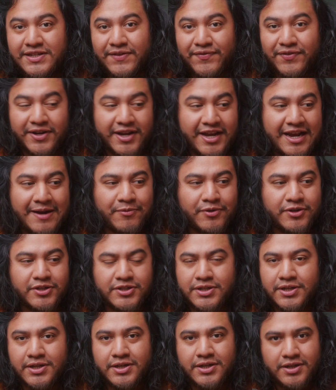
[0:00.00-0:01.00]
different
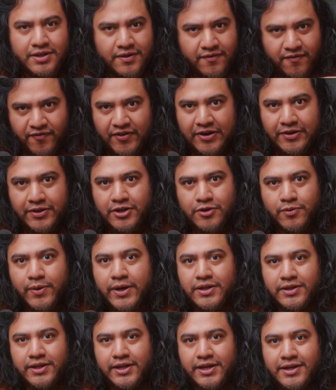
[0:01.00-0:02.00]
cameras fairly
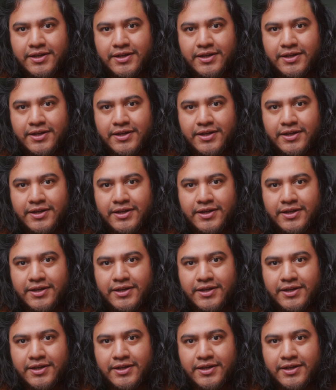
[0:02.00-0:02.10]
quickly.